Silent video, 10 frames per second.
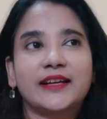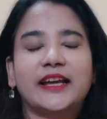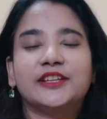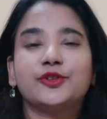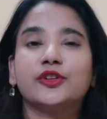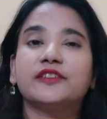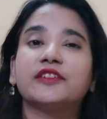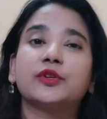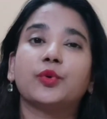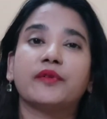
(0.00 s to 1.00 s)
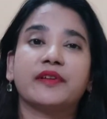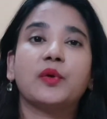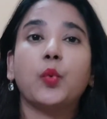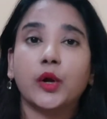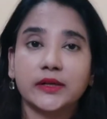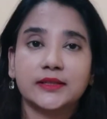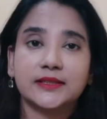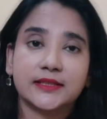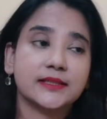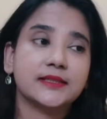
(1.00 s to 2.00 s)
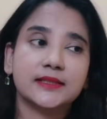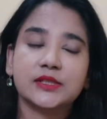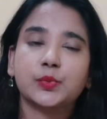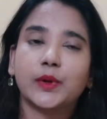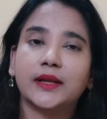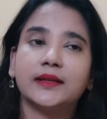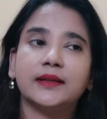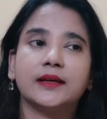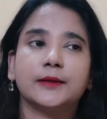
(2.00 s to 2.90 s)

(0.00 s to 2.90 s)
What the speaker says: I did not even know if I wanted this one,